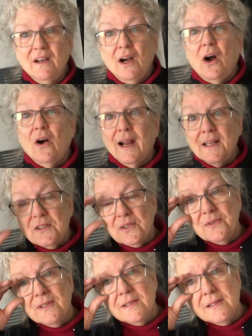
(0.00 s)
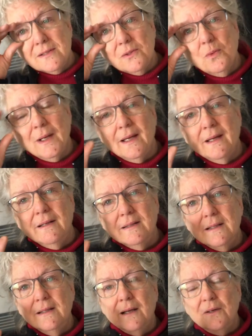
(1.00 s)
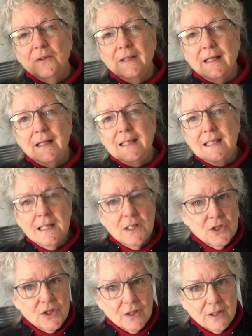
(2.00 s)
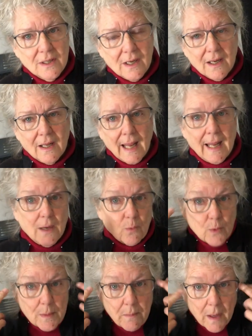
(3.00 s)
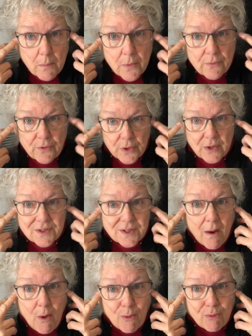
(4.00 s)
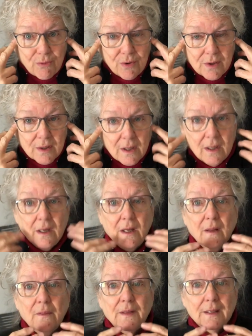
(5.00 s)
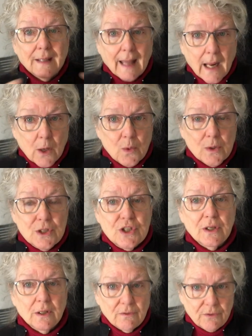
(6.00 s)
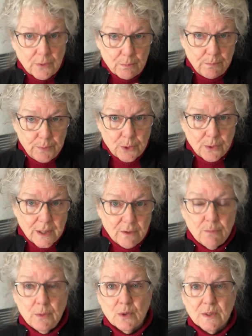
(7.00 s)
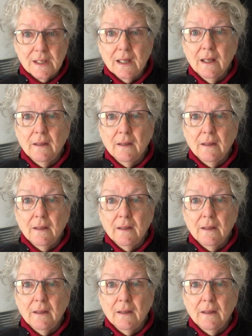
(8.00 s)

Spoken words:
All right, so this is a way to not only teach and remember for yourself the language of the beauty of music,